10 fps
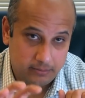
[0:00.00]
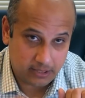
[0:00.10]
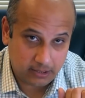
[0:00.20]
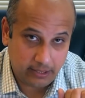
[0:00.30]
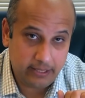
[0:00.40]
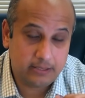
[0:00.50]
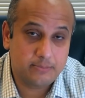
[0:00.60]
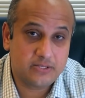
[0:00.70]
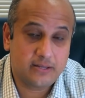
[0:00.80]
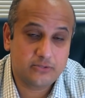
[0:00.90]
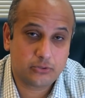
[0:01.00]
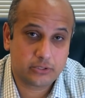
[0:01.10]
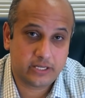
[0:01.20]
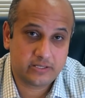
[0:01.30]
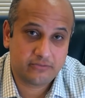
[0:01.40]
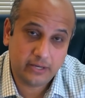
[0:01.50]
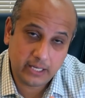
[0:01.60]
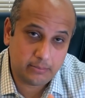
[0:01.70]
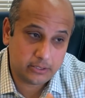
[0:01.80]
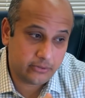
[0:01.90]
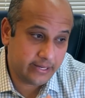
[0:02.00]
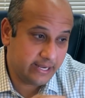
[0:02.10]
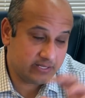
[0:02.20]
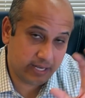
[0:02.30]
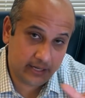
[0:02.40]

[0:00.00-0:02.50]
the client themselves who are testifying about their case,